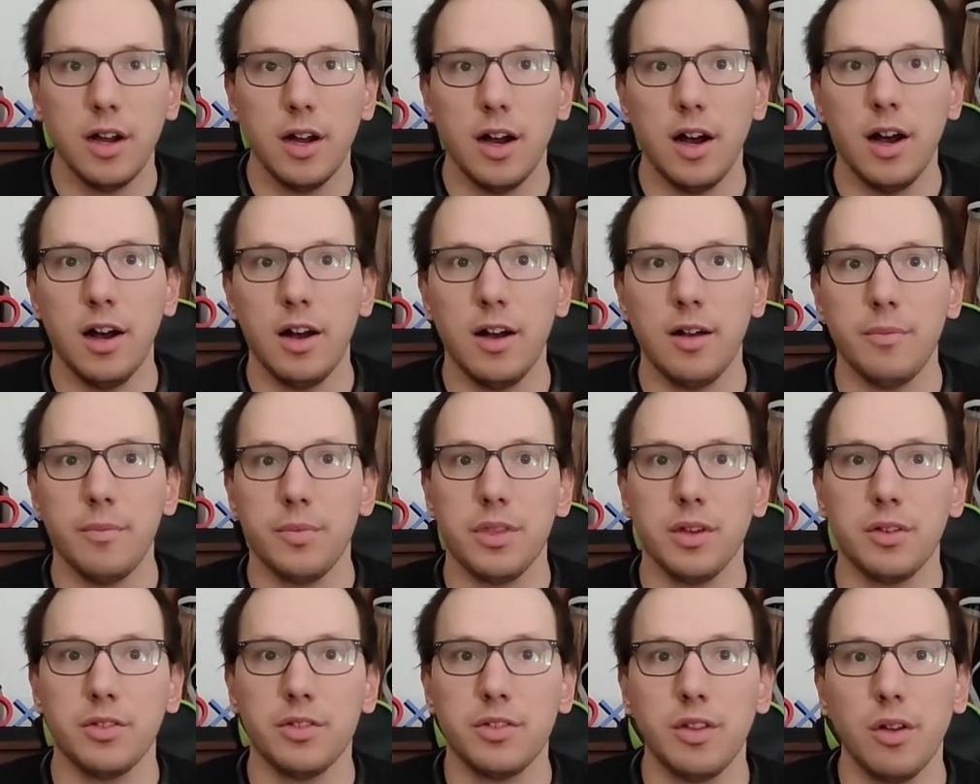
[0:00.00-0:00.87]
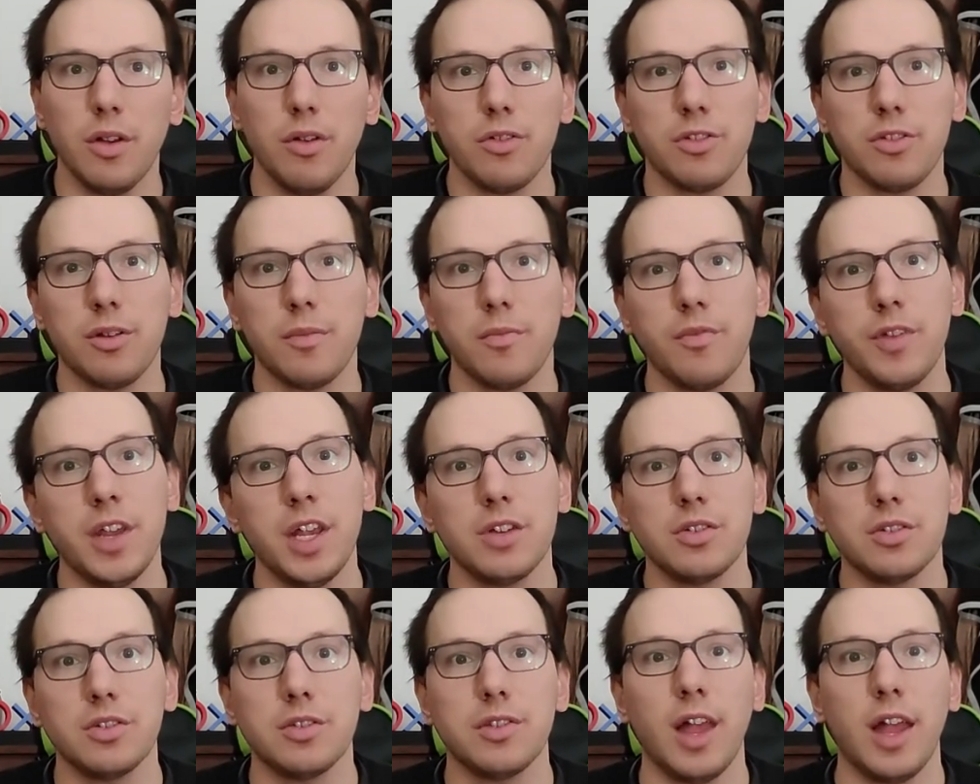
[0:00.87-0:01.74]
um, there's still some
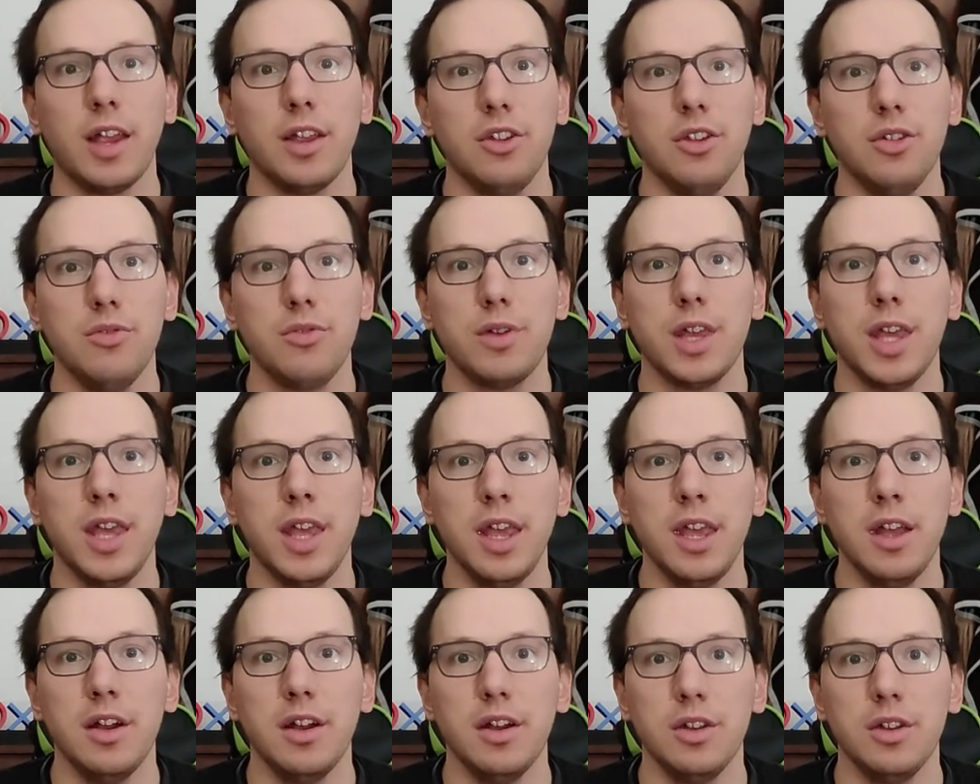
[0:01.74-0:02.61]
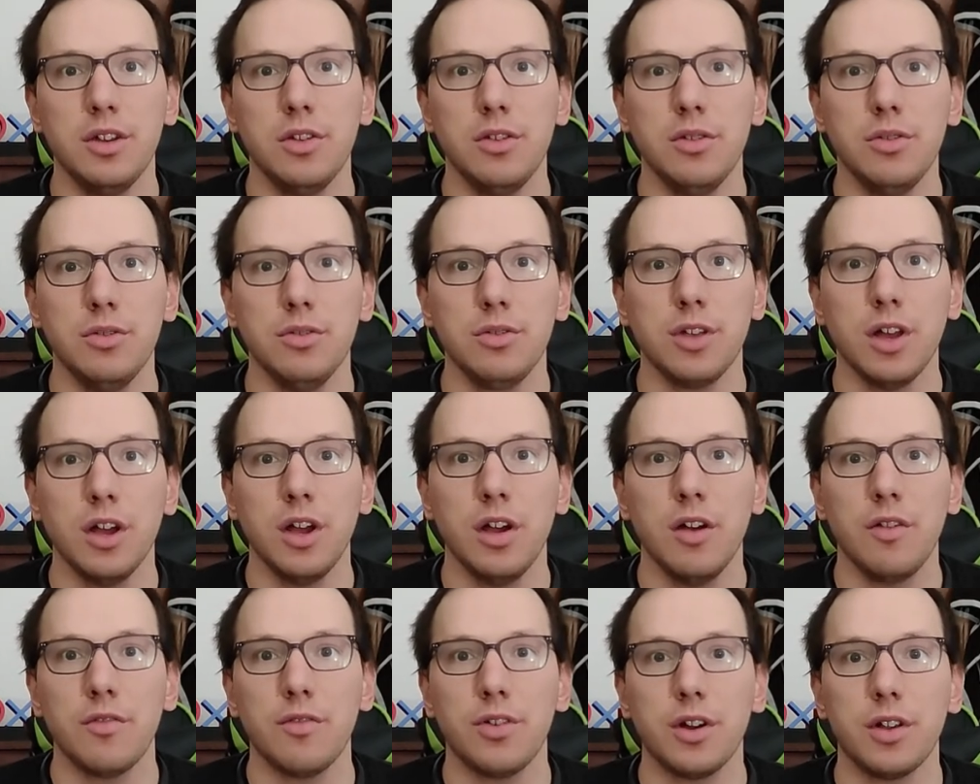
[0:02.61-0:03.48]
features that you can't use.
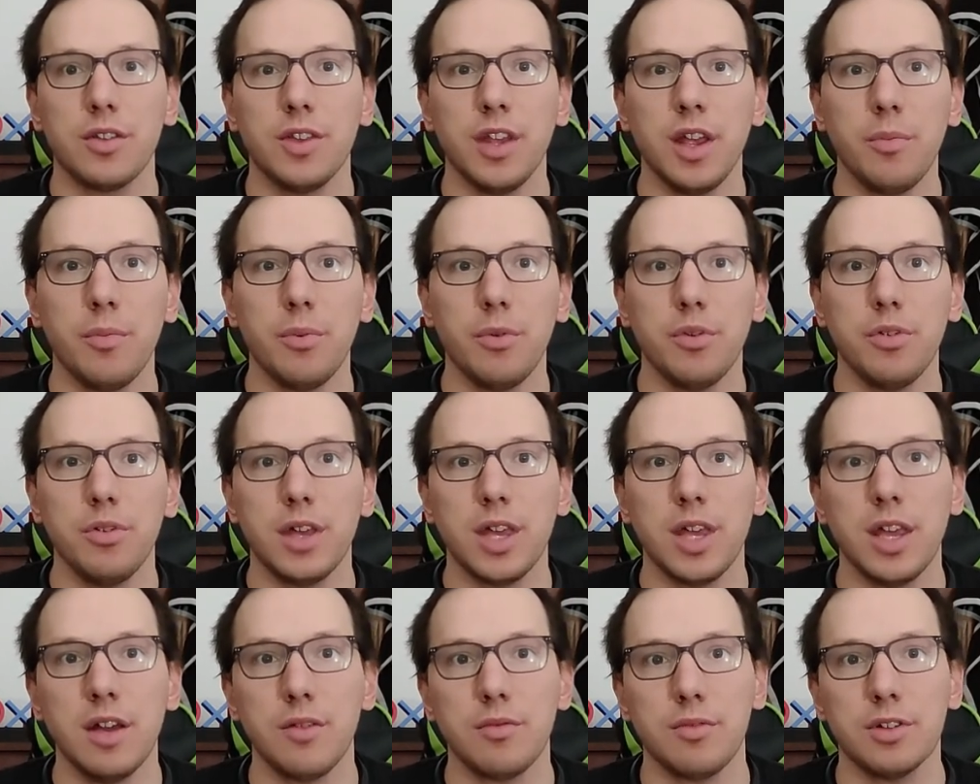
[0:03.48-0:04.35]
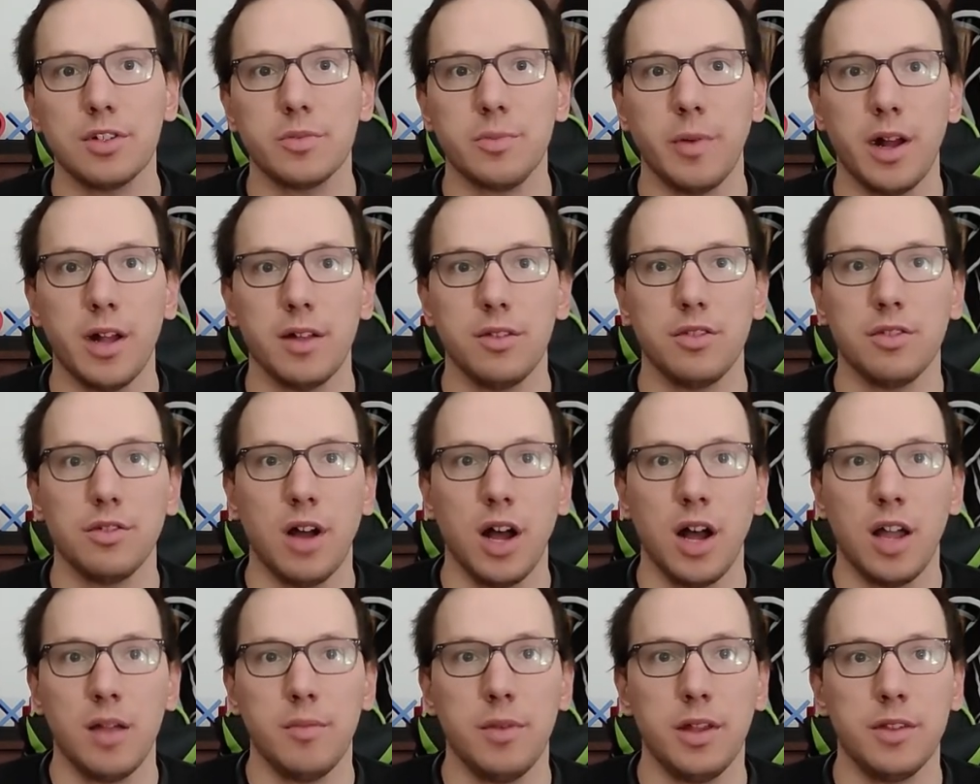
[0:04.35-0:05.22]
For example, you can't respond to
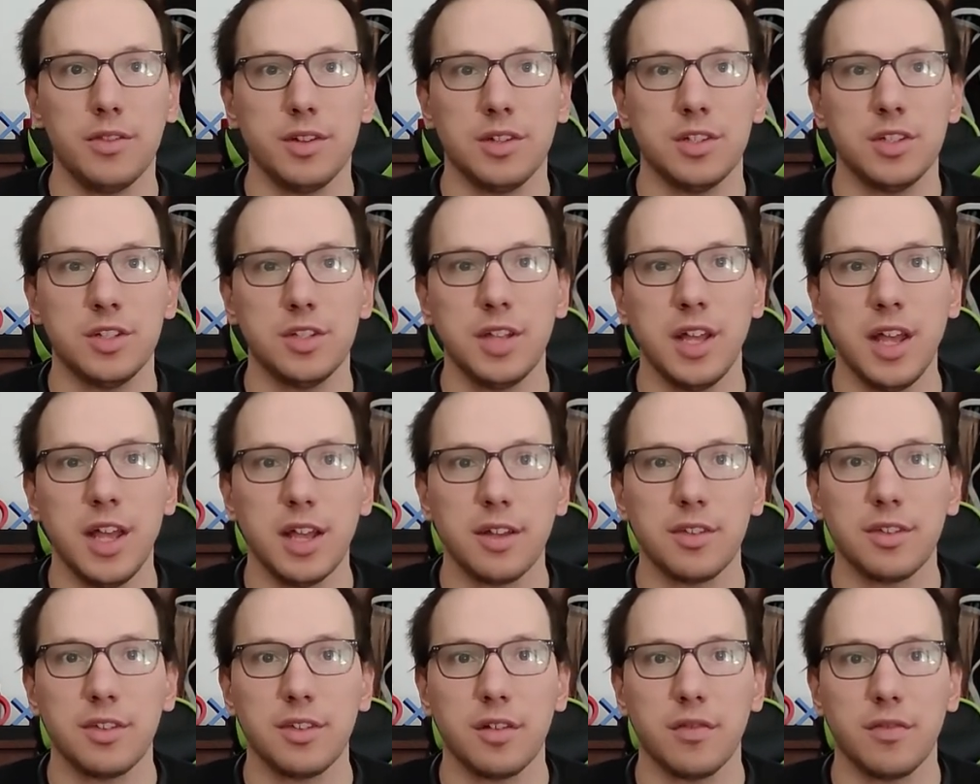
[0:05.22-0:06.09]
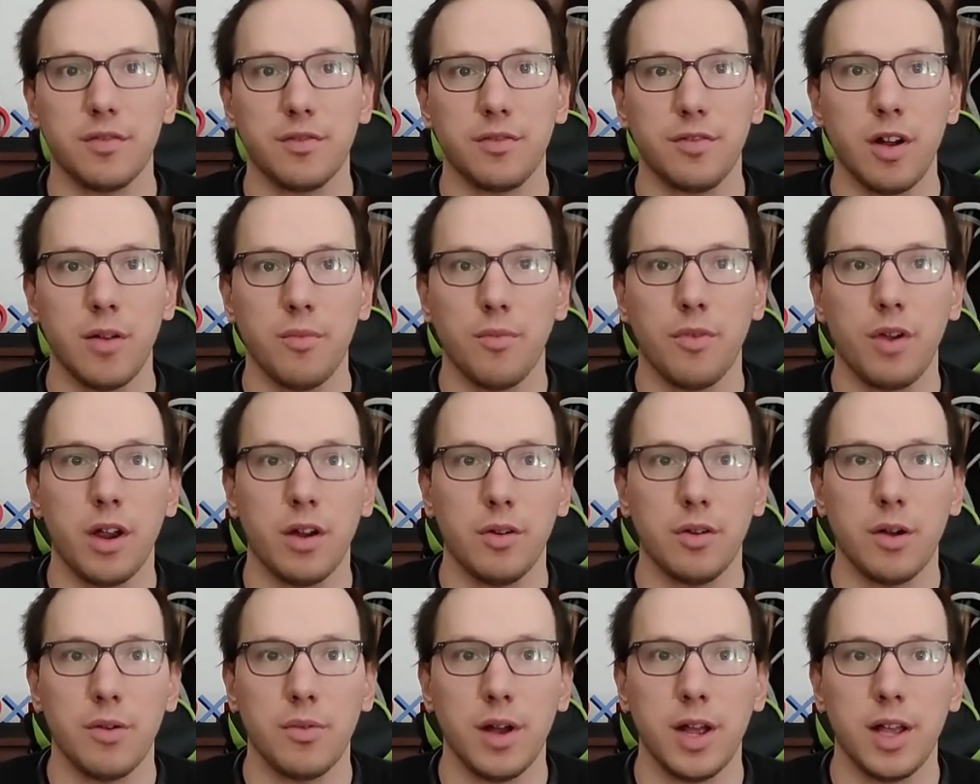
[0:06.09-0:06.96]
iMessage text from
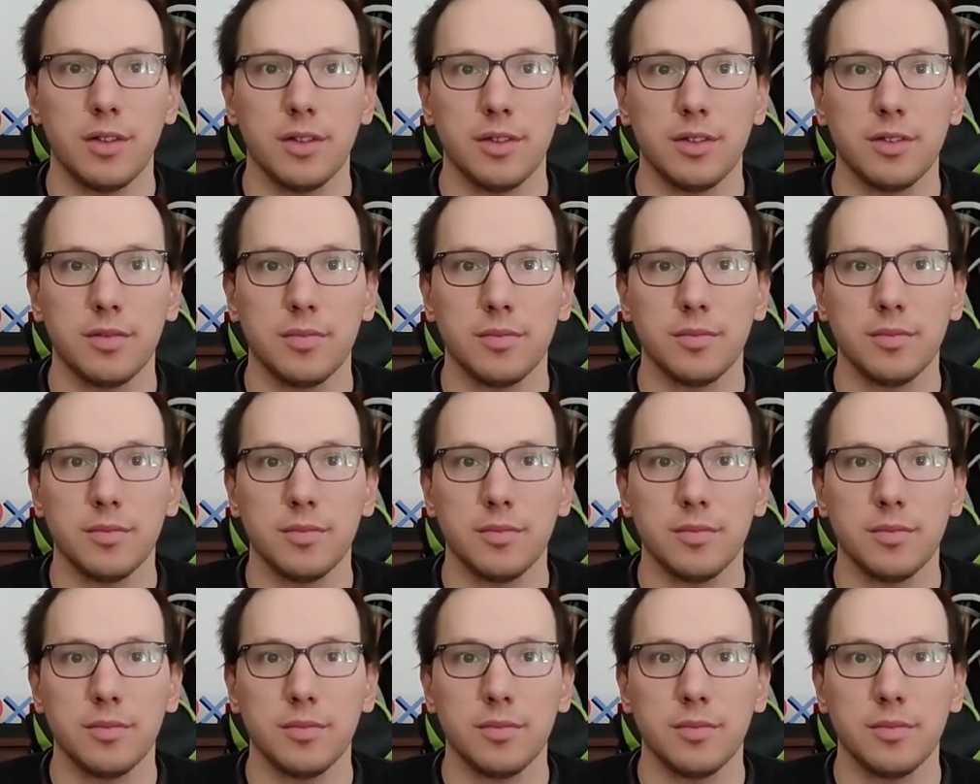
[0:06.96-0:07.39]
Wear OS.